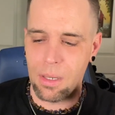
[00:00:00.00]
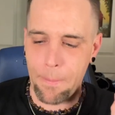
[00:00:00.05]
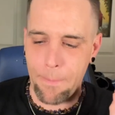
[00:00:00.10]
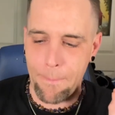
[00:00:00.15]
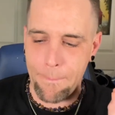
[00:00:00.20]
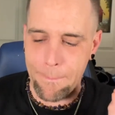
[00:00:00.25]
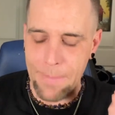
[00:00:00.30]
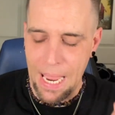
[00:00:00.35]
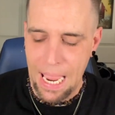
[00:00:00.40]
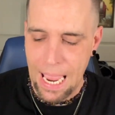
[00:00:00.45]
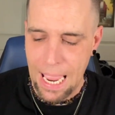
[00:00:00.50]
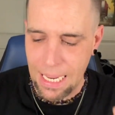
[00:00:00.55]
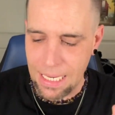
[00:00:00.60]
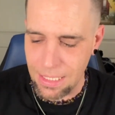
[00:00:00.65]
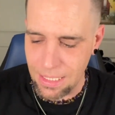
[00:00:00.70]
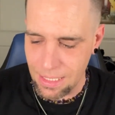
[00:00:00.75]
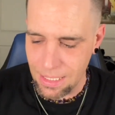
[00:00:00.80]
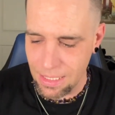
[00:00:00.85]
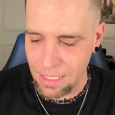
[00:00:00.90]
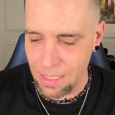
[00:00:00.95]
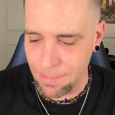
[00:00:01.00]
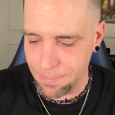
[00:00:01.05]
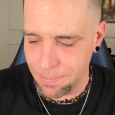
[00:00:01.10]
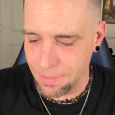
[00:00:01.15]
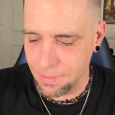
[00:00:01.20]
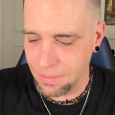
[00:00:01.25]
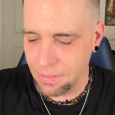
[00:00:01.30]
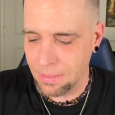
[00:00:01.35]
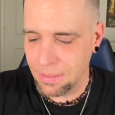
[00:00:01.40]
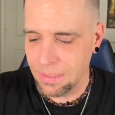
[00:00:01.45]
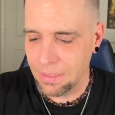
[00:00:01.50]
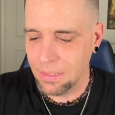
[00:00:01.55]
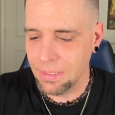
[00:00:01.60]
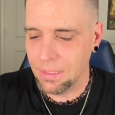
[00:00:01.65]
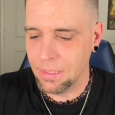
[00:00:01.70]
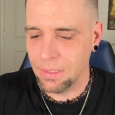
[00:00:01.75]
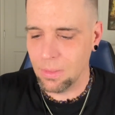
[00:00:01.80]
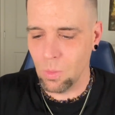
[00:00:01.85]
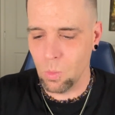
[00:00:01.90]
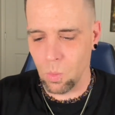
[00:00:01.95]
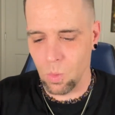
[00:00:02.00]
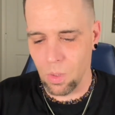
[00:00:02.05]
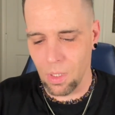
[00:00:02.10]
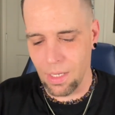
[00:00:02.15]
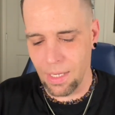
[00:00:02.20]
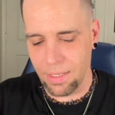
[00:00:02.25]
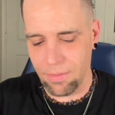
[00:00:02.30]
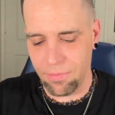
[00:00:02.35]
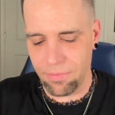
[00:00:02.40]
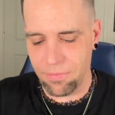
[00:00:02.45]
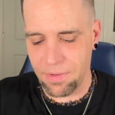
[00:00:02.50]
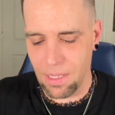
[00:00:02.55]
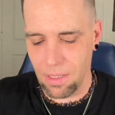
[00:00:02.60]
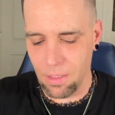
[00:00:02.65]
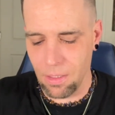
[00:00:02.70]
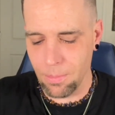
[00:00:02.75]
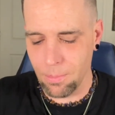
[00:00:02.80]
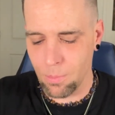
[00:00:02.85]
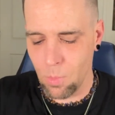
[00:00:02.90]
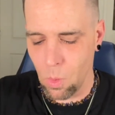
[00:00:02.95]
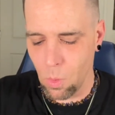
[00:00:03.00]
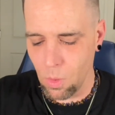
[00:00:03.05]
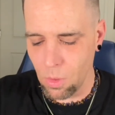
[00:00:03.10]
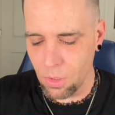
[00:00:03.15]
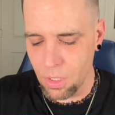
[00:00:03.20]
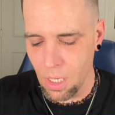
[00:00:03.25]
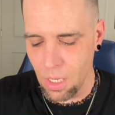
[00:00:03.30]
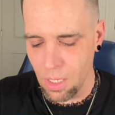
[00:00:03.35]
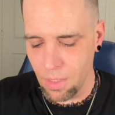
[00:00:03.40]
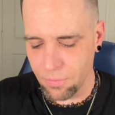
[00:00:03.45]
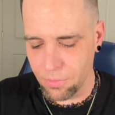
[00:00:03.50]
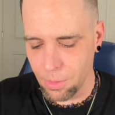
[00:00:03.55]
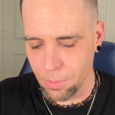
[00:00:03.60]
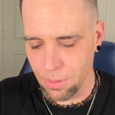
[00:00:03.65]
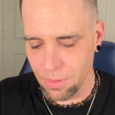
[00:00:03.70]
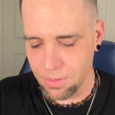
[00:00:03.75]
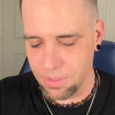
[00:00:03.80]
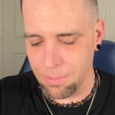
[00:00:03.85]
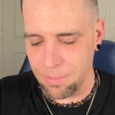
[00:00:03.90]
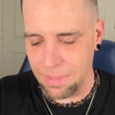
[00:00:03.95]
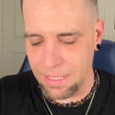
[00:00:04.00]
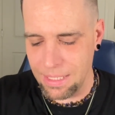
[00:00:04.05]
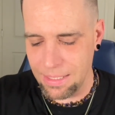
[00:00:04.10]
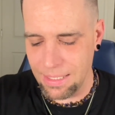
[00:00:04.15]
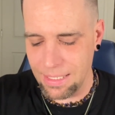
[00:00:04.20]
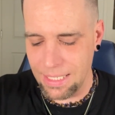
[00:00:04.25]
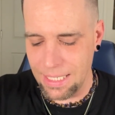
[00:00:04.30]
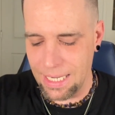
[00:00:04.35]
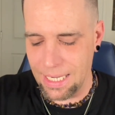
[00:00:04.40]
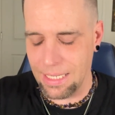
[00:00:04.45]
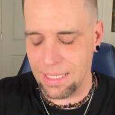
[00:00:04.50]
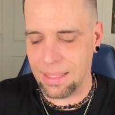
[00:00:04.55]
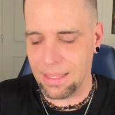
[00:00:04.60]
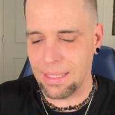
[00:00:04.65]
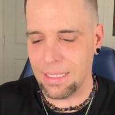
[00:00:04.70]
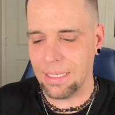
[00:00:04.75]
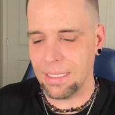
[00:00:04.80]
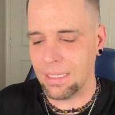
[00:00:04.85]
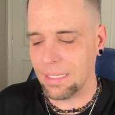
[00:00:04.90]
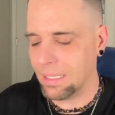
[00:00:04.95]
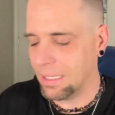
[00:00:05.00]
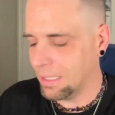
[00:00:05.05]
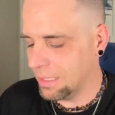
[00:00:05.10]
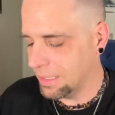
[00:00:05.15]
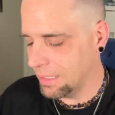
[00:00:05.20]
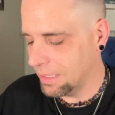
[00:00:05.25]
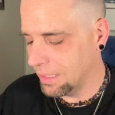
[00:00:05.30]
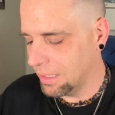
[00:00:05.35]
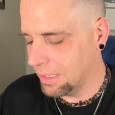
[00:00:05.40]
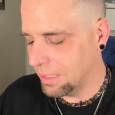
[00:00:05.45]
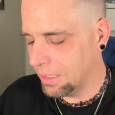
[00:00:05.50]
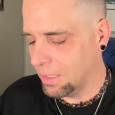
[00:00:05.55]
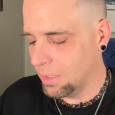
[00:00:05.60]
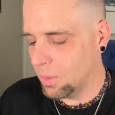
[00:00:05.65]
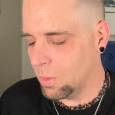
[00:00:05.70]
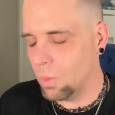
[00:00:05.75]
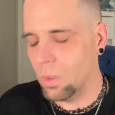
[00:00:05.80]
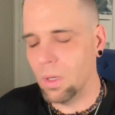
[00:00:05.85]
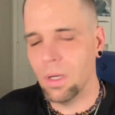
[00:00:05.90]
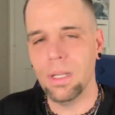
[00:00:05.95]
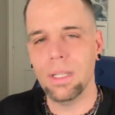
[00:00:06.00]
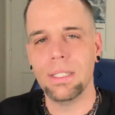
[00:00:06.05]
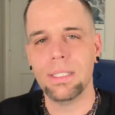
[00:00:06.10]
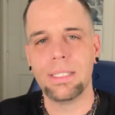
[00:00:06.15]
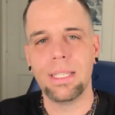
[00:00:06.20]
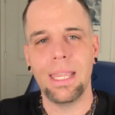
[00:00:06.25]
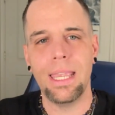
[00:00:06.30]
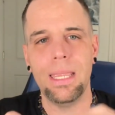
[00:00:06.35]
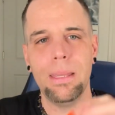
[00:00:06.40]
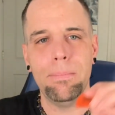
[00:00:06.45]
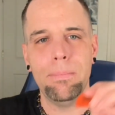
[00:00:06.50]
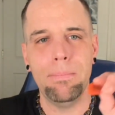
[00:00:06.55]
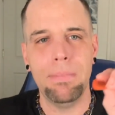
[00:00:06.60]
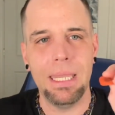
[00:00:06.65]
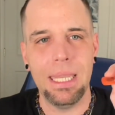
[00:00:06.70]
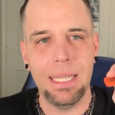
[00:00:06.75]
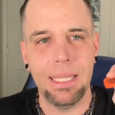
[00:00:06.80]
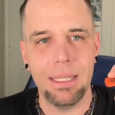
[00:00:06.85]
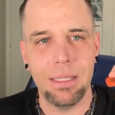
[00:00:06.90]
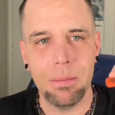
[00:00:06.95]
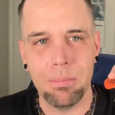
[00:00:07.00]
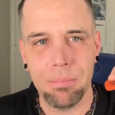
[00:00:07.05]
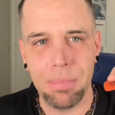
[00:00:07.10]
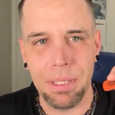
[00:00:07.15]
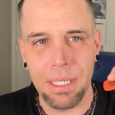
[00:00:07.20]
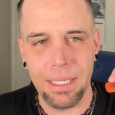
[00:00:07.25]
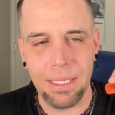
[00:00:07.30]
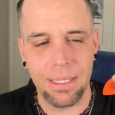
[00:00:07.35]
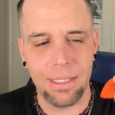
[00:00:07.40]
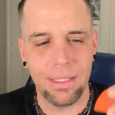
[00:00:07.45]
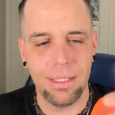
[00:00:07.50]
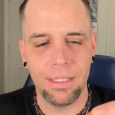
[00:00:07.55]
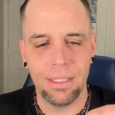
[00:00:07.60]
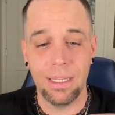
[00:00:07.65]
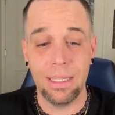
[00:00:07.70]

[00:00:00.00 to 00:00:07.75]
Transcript: back up, what felt more comfortable to me than anything was a medium pick.